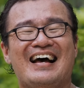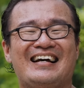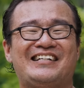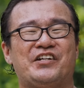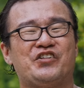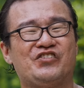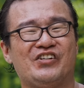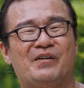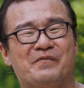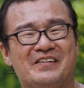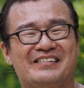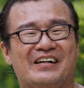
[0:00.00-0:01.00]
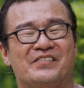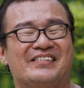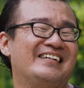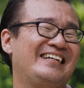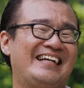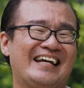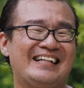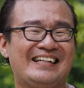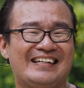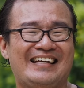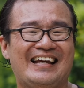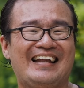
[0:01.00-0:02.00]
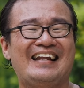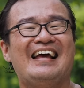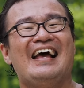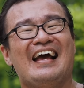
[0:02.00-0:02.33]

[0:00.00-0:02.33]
I get sharp results again and again,